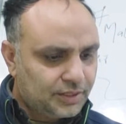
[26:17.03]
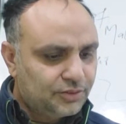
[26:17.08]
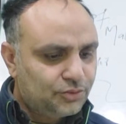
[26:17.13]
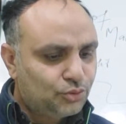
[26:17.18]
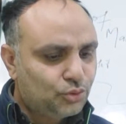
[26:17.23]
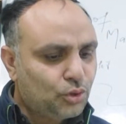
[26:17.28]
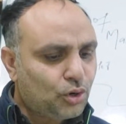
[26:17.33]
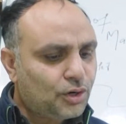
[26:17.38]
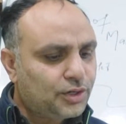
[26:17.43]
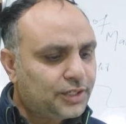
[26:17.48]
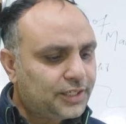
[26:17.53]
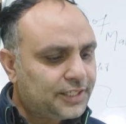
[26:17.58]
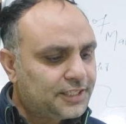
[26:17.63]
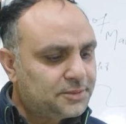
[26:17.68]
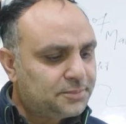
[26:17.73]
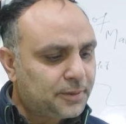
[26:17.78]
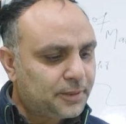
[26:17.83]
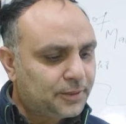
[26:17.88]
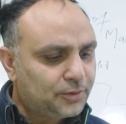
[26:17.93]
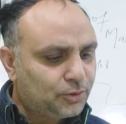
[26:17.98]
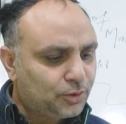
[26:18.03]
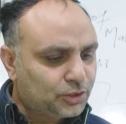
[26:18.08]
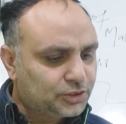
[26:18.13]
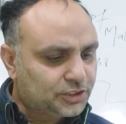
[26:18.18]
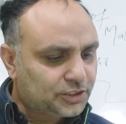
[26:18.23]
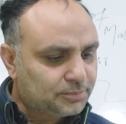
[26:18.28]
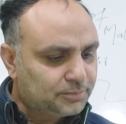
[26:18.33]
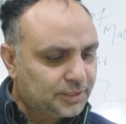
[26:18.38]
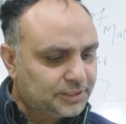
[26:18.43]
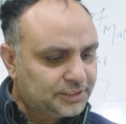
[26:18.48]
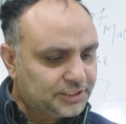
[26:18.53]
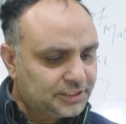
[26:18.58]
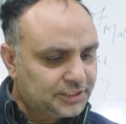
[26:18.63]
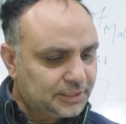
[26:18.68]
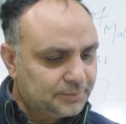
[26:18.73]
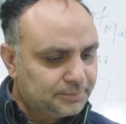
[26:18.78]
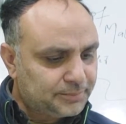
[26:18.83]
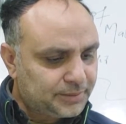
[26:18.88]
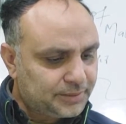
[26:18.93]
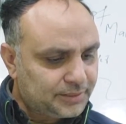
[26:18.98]
not less paradoxal must it
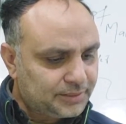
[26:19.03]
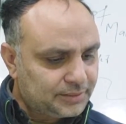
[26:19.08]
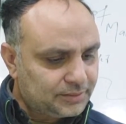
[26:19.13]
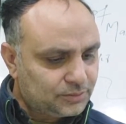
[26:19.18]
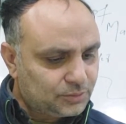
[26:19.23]
appear to